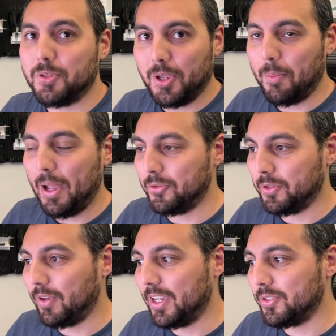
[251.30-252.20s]
amounts
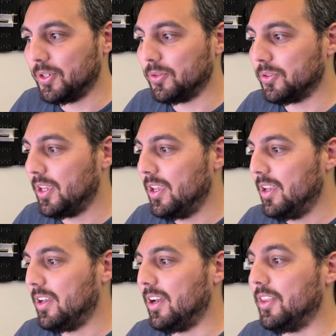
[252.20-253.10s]
of I S Os,
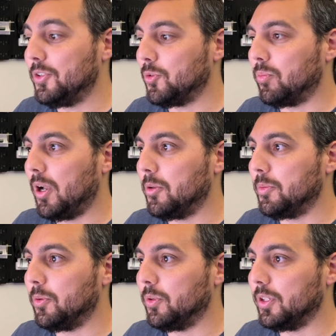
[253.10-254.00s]
uh, this would probably
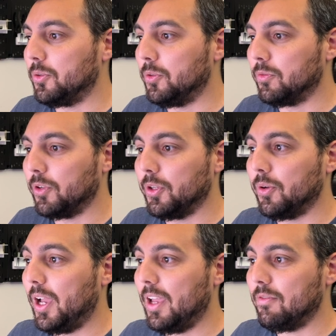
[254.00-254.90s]
be really cool for you.
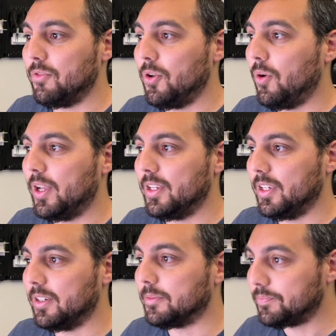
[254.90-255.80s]
I have no
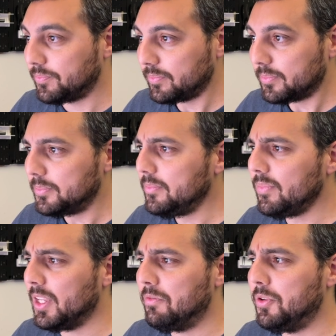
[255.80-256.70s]
idea
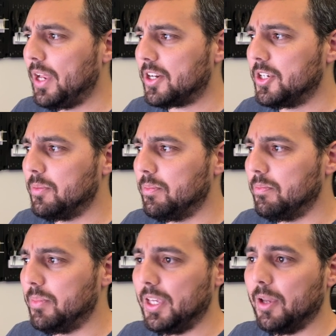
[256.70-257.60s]
if you'd actually
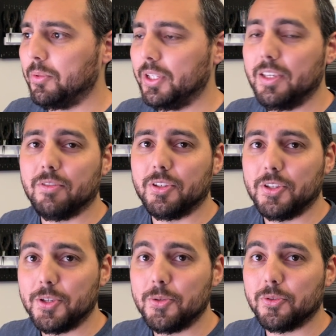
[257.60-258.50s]
be able to even
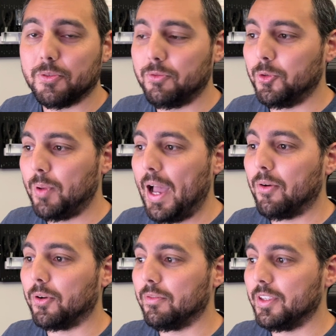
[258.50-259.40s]
use the full
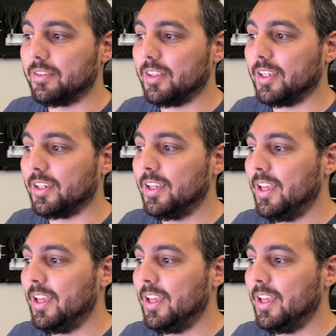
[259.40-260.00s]
power of this thing.